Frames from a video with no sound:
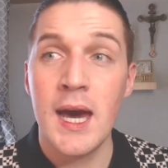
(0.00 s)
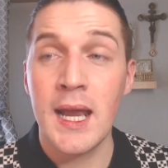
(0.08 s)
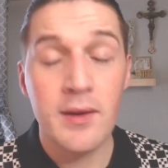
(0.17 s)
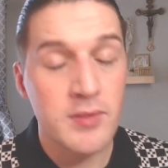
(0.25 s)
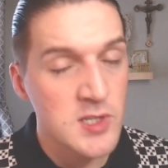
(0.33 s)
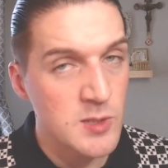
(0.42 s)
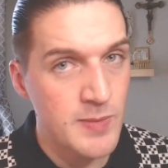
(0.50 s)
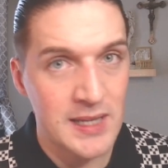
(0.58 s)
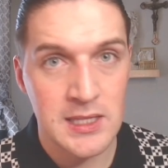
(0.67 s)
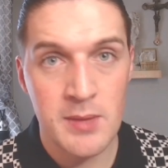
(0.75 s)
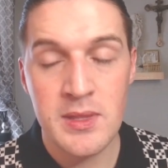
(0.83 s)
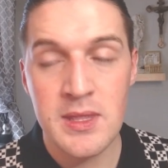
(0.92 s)
and I
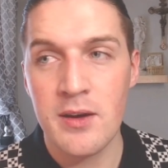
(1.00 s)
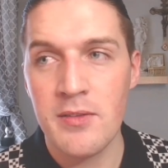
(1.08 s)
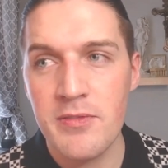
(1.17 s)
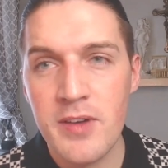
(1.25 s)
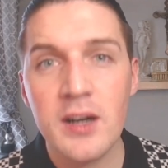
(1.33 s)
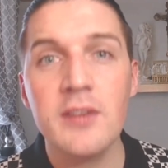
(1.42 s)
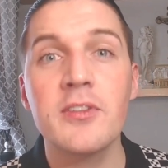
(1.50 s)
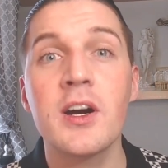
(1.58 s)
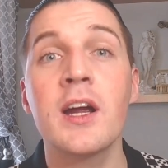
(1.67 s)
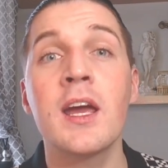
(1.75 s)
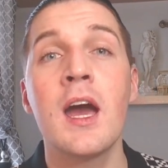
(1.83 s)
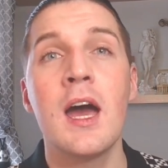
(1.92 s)
respect them, and they're a very,
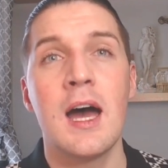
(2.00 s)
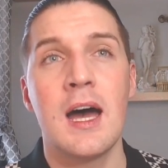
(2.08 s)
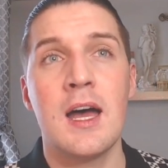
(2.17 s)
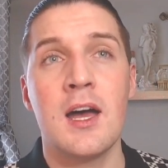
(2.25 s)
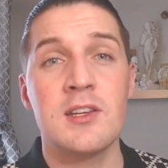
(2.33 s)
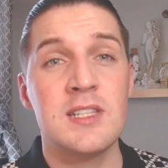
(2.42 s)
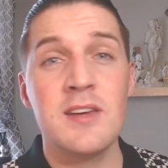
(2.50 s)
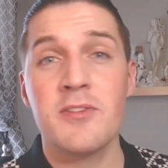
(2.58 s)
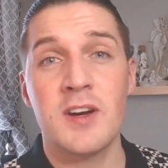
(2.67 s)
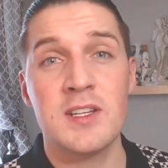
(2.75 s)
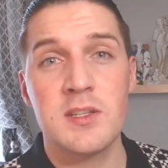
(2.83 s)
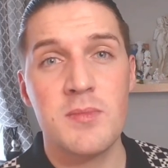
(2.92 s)
very uh, dear
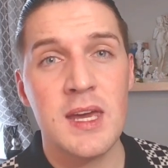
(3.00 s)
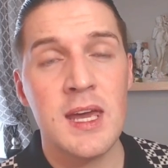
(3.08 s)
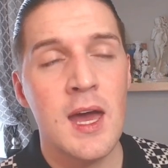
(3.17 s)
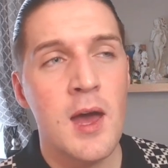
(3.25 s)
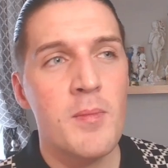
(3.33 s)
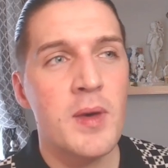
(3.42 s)
friend to me,